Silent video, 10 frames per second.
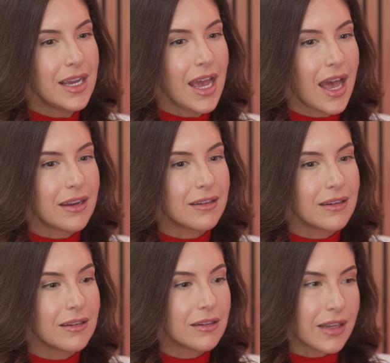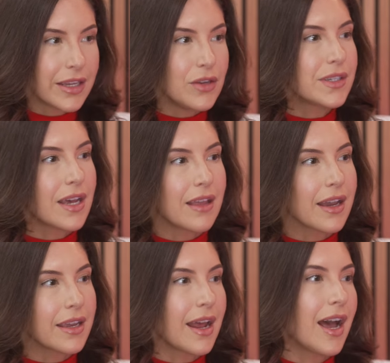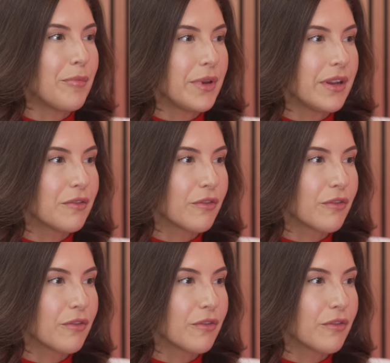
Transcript: And like you said, that can happen